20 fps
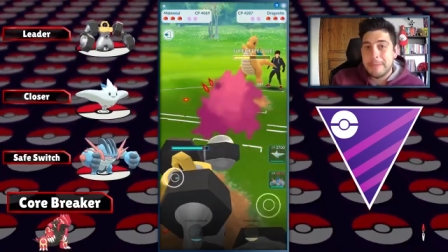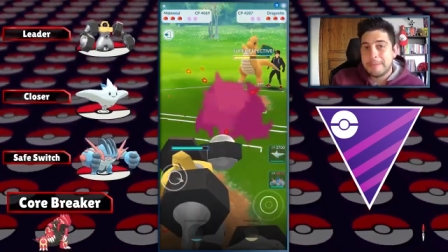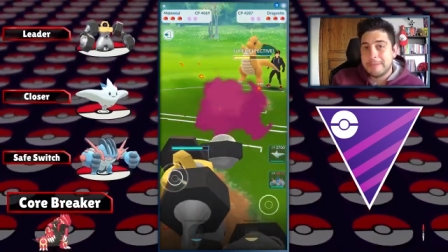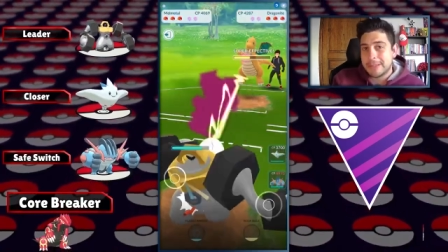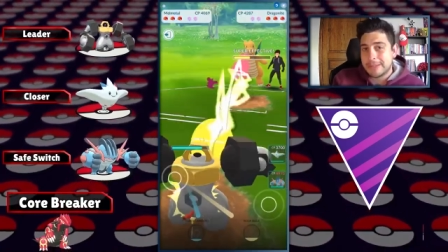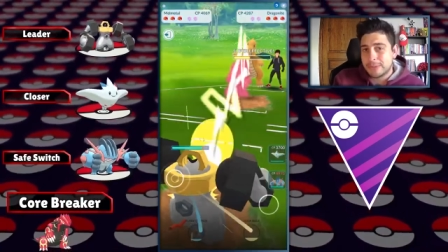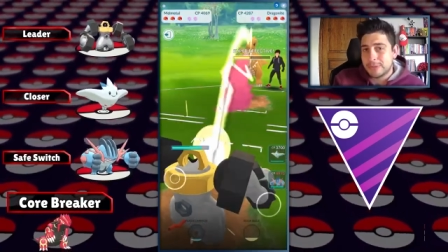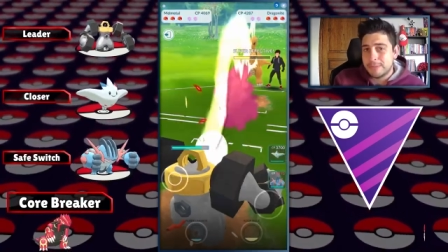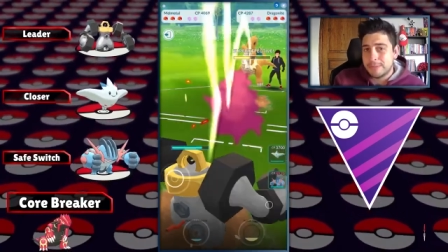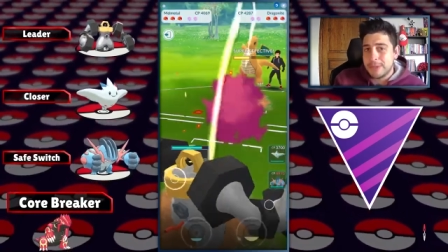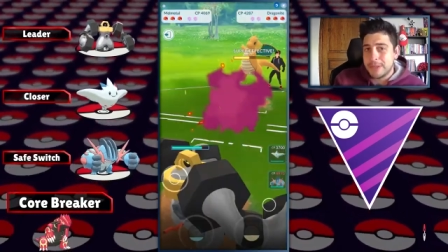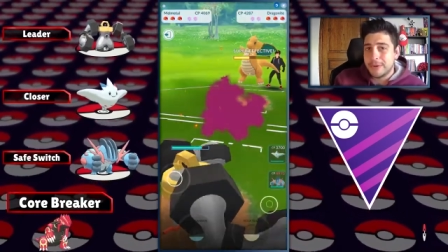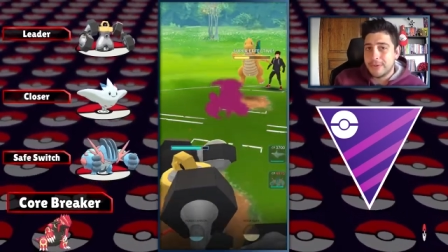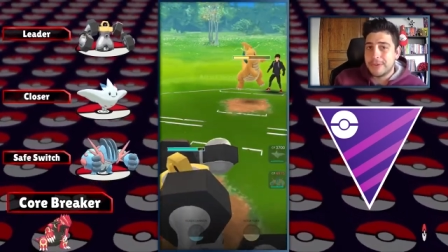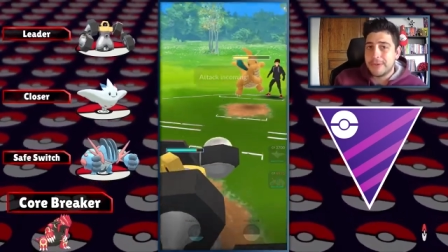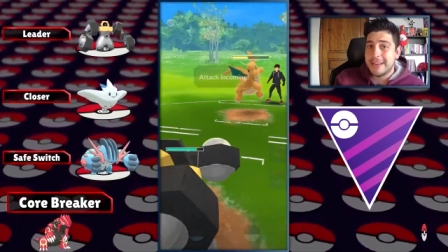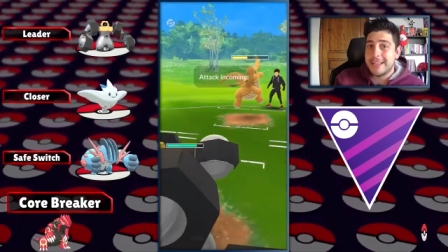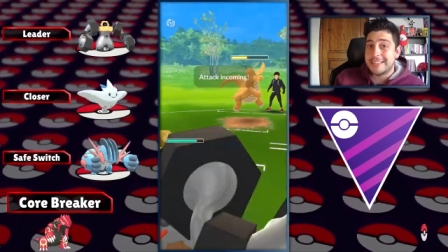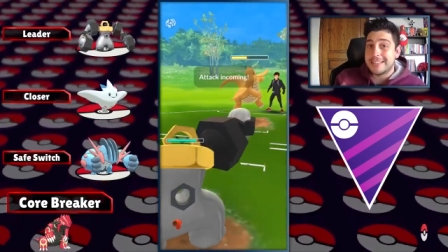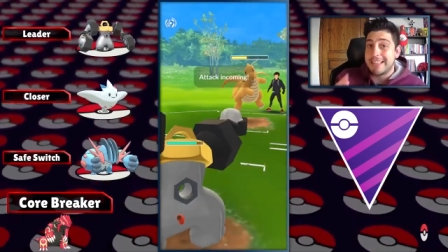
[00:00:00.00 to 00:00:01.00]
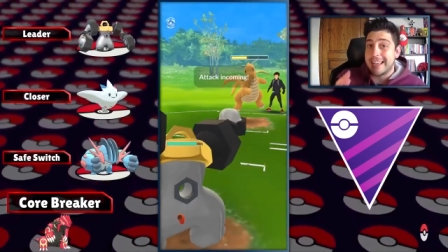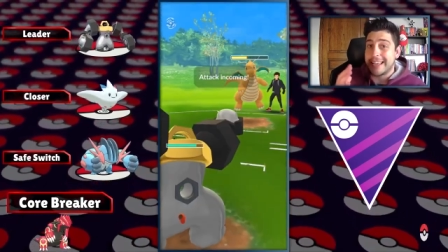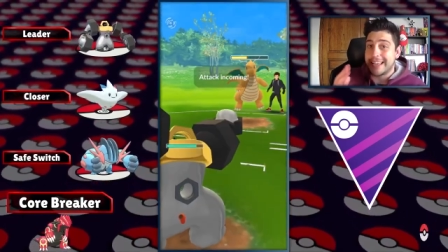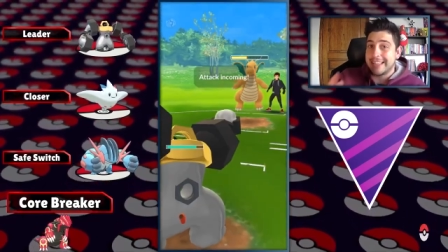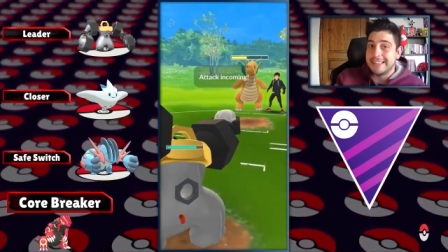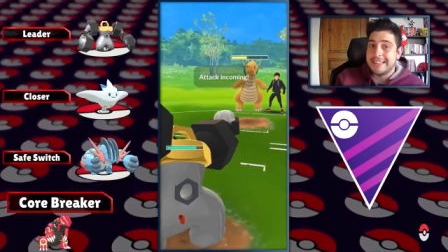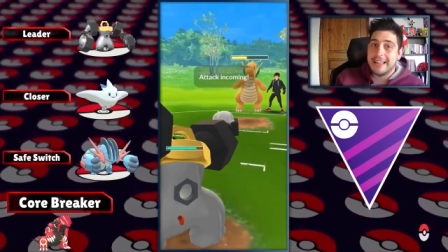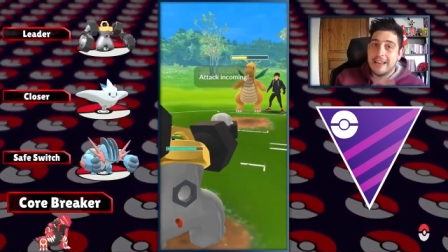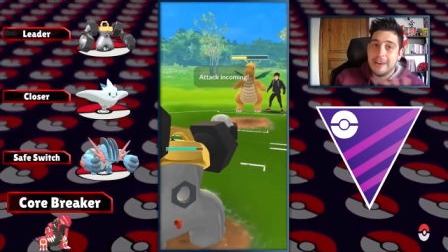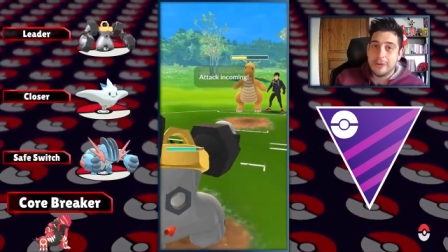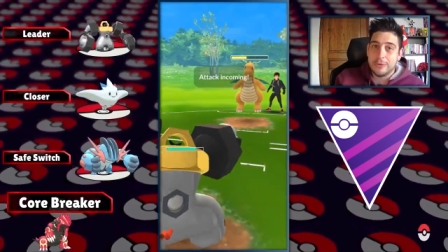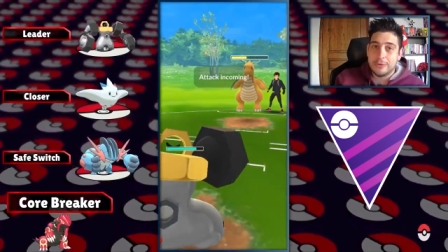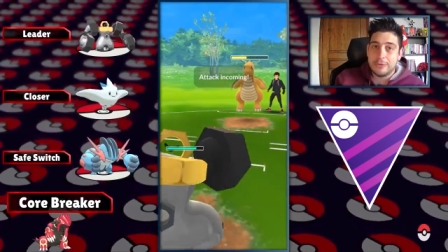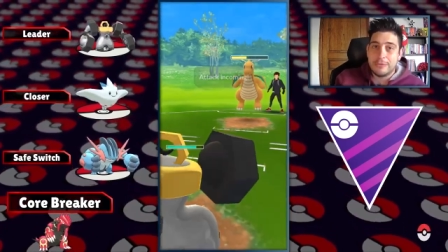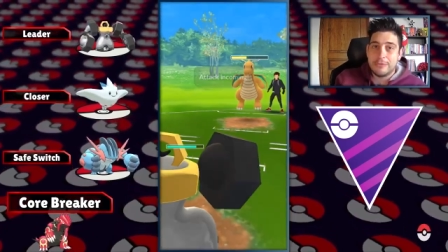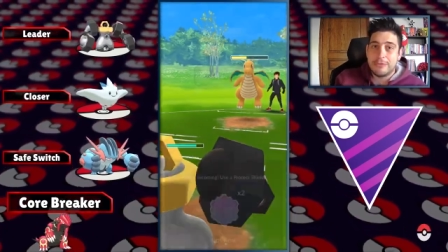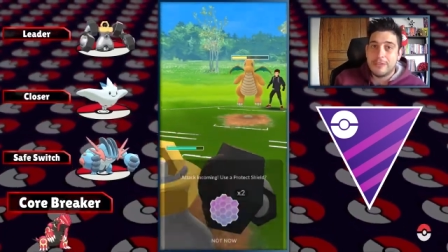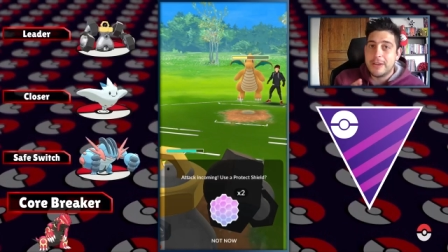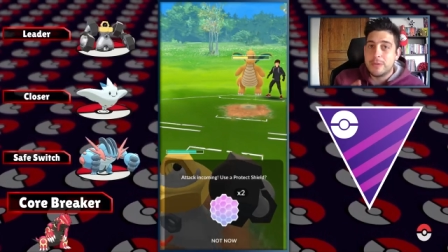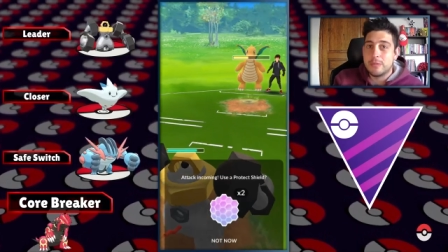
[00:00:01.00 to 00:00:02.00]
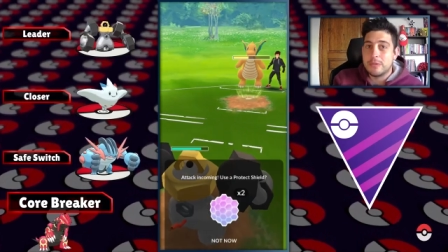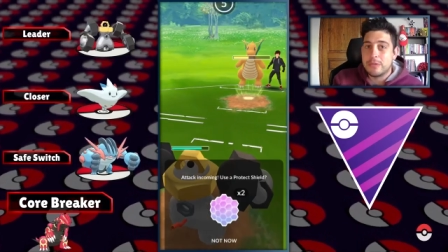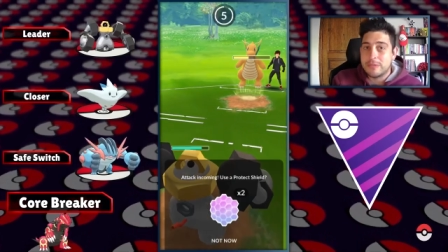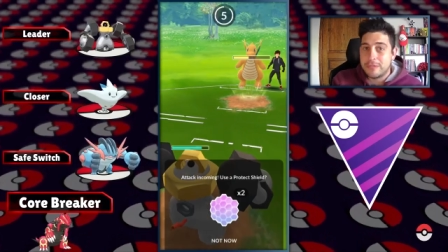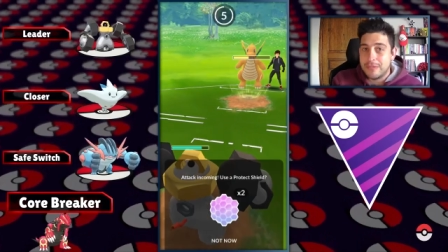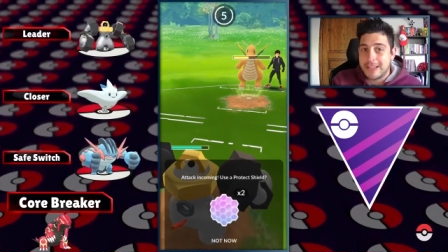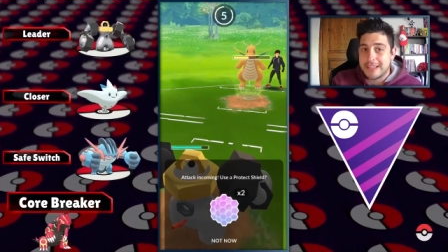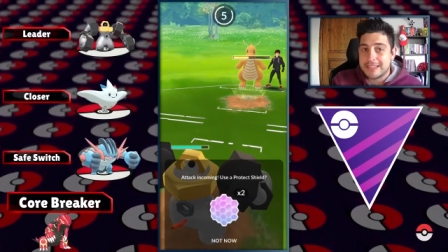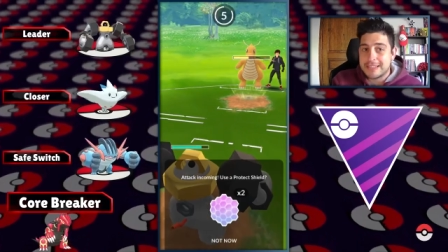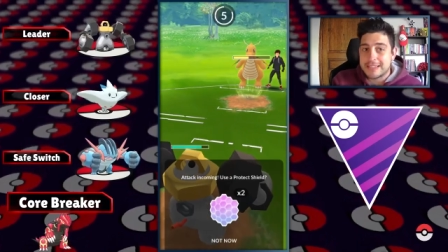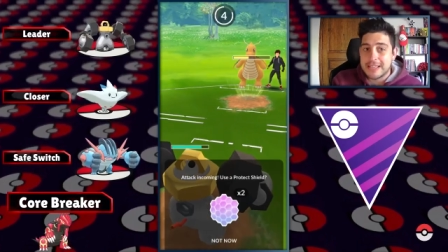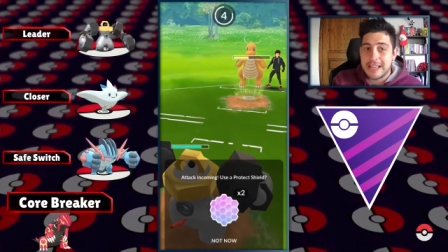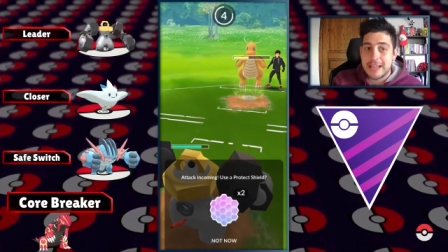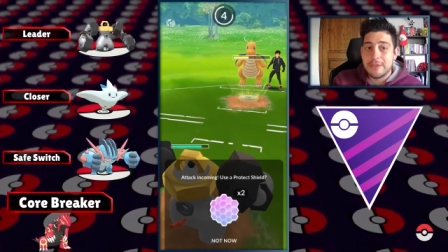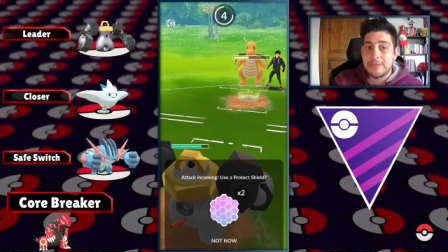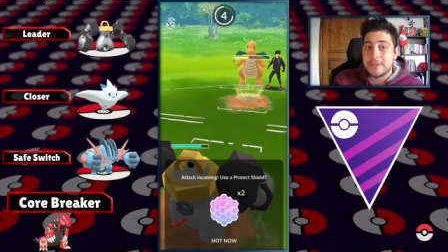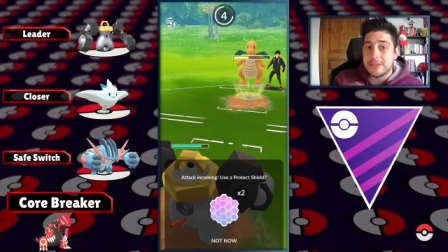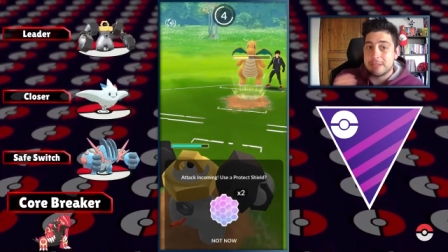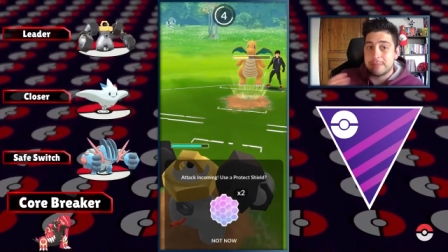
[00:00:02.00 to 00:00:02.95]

but to be honest, I had a lot of fun with Flash Cannon,